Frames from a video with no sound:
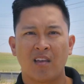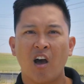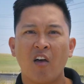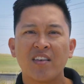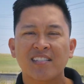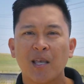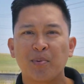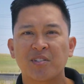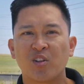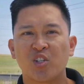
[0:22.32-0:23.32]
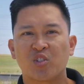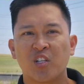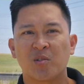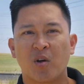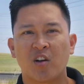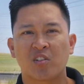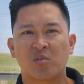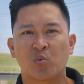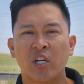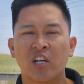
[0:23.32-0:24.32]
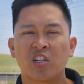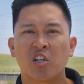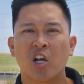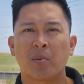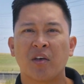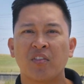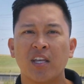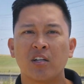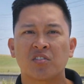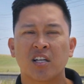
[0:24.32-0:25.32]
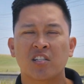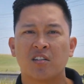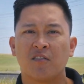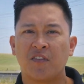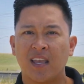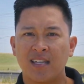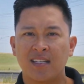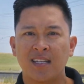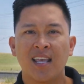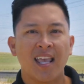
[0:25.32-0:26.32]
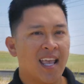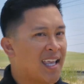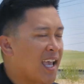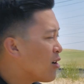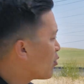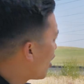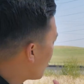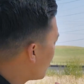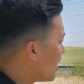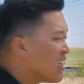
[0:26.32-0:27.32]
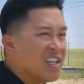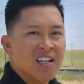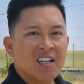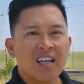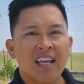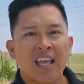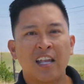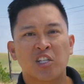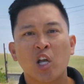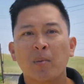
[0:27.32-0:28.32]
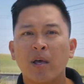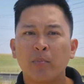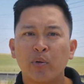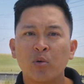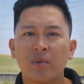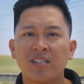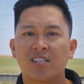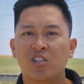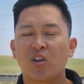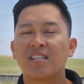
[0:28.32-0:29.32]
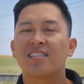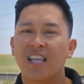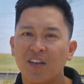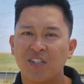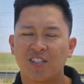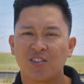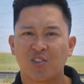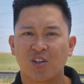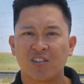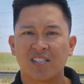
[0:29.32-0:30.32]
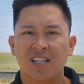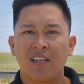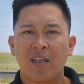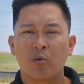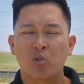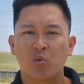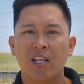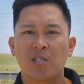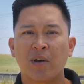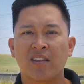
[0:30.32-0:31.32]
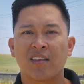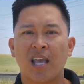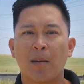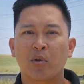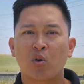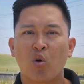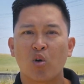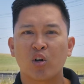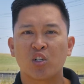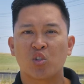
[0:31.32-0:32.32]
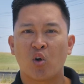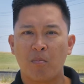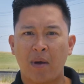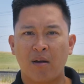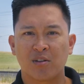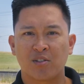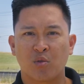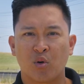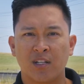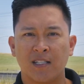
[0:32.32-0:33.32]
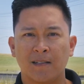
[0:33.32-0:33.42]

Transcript: On this episode of Street Smarts, we're here to talk about the intersection of Vanden and Canon Road and talk about improvements to address safety concerns that was raised by the Capitol Corridor Joint Powers Authority.